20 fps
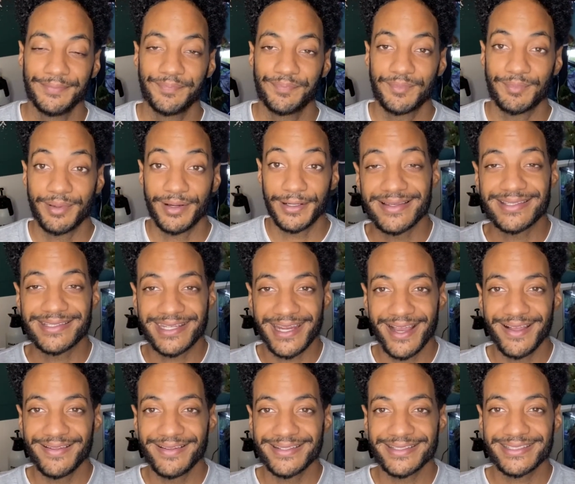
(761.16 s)
But
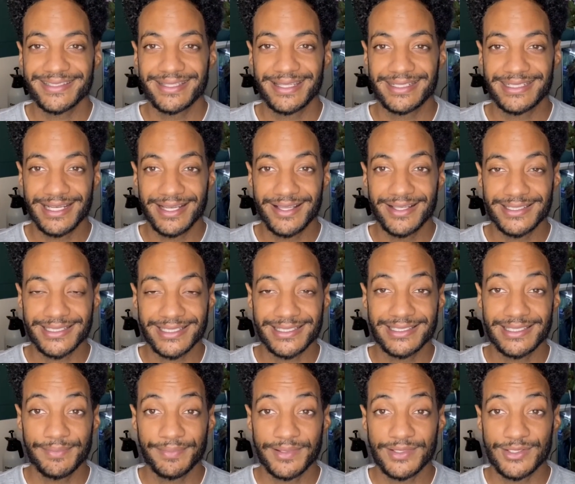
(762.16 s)
the challenge is
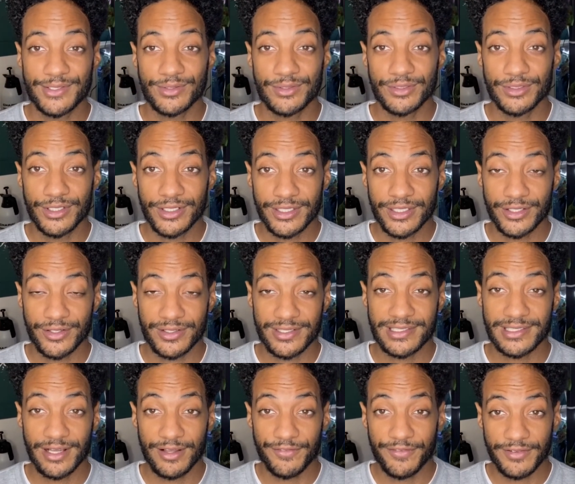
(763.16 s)
simply to look
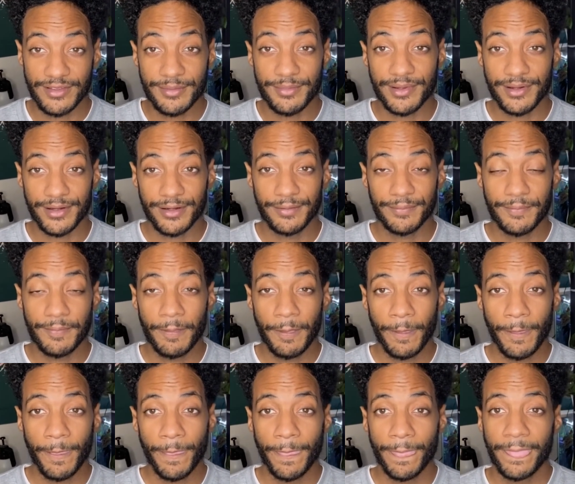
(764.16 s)
yourself in the mirror
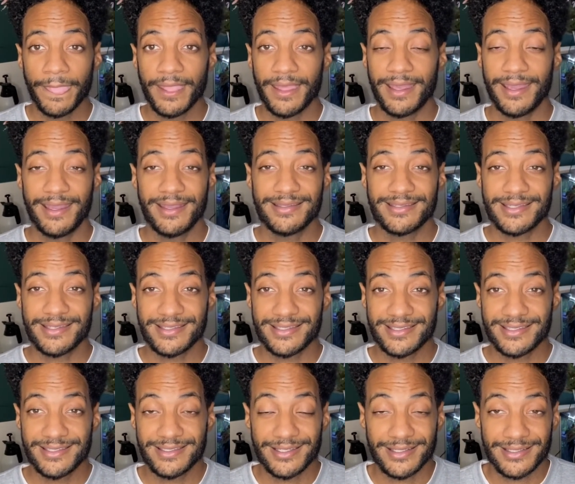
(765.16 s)
and to
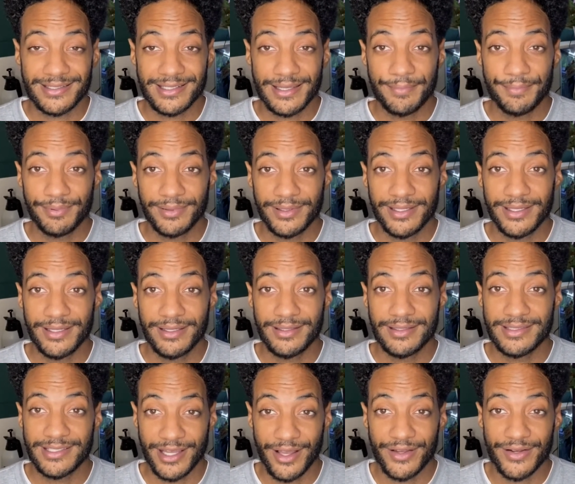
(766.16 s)
simply
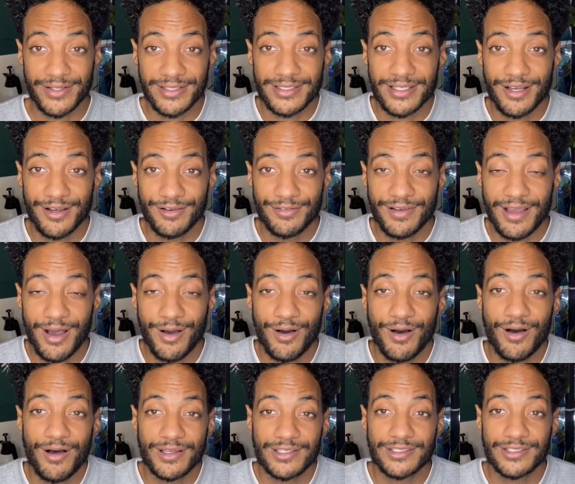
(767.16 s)
tell yourself how
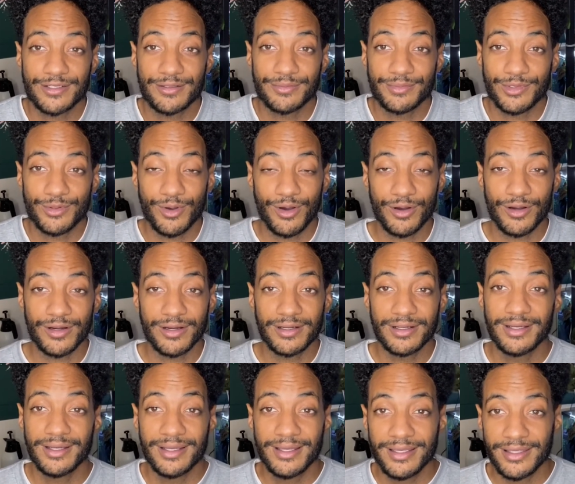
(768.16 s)
awesome you are.
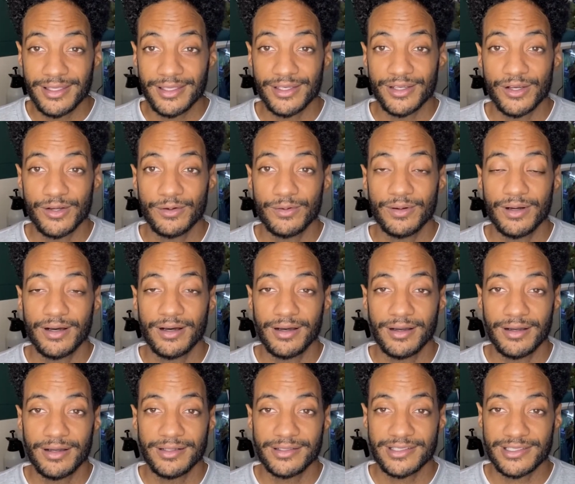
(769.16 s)

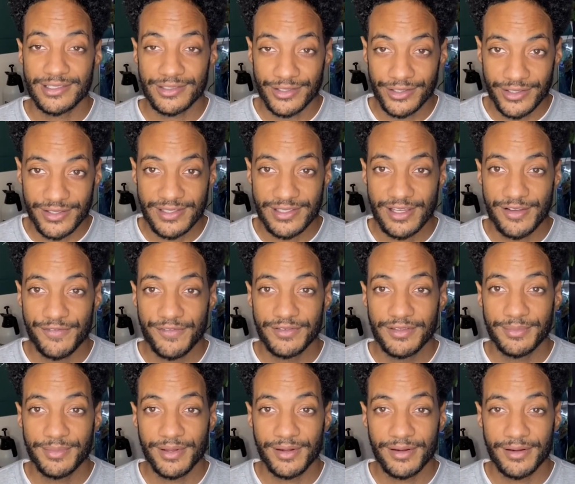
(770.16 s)
Just look yourself in
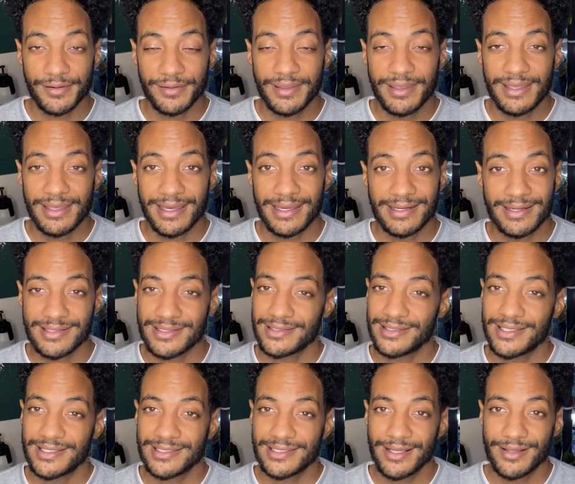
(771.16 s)
the mirror and just
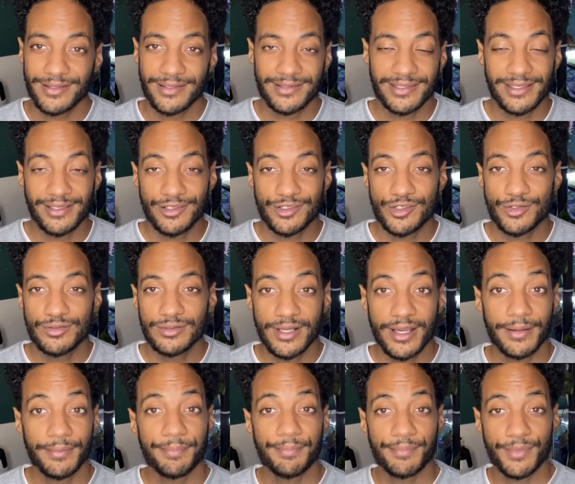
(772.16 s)
list out the things you
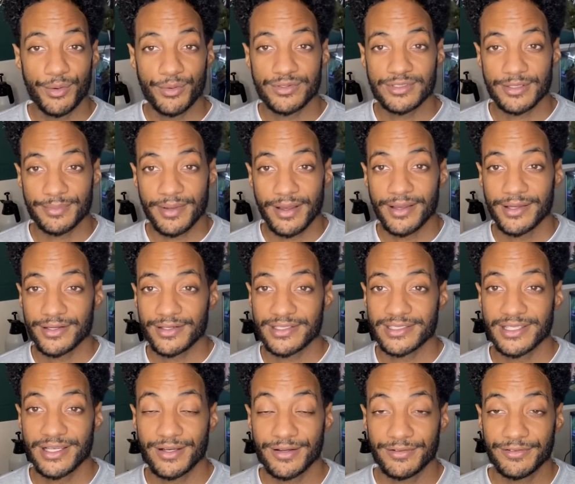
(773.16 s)
like most about
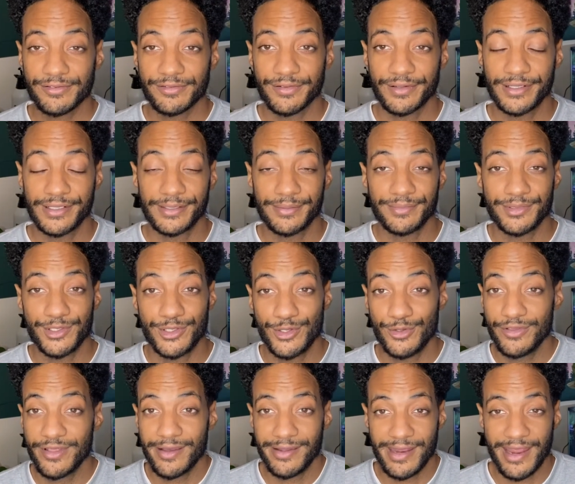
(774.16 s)
yourself. Do
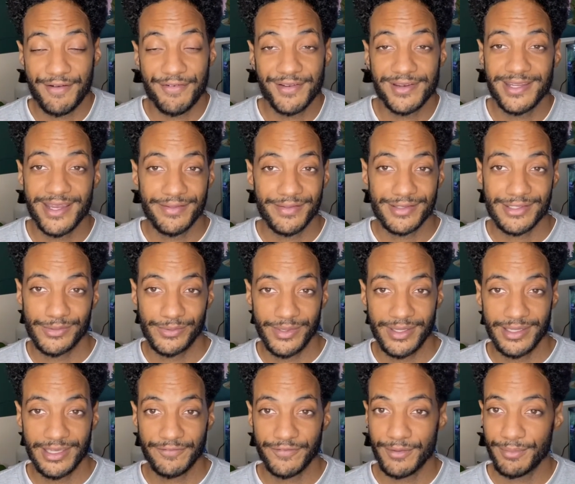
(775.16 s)
that every day this
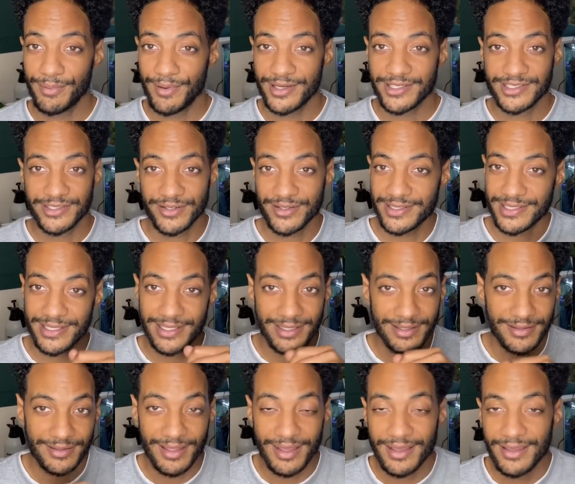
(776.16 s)
week. If you're brushing your
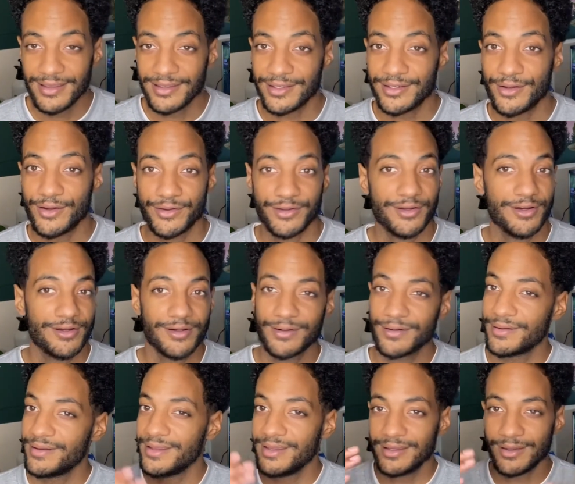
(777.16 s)
teeth,
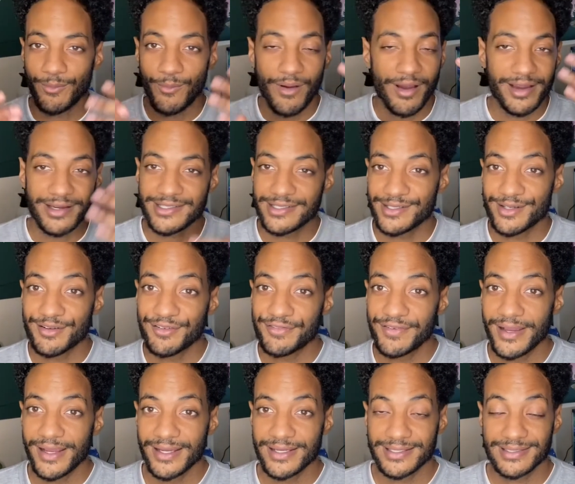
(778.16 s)
you're washing your
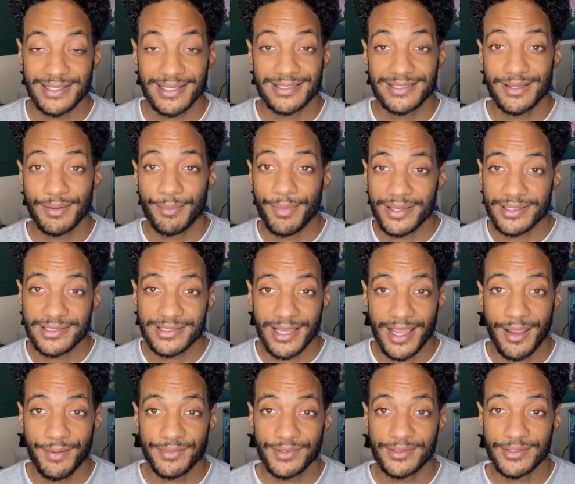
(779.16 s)
face, that's the best
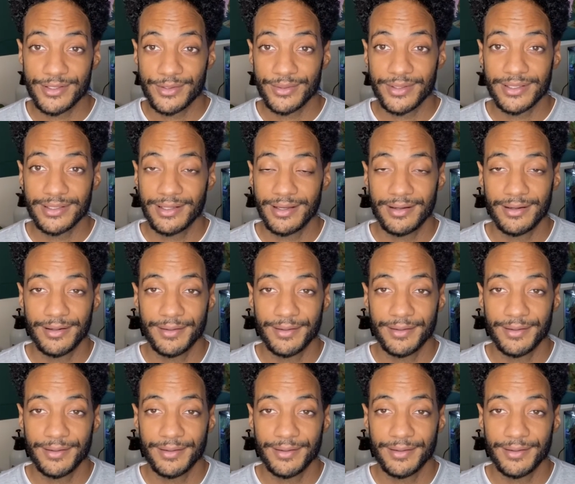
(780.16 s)
time to do it.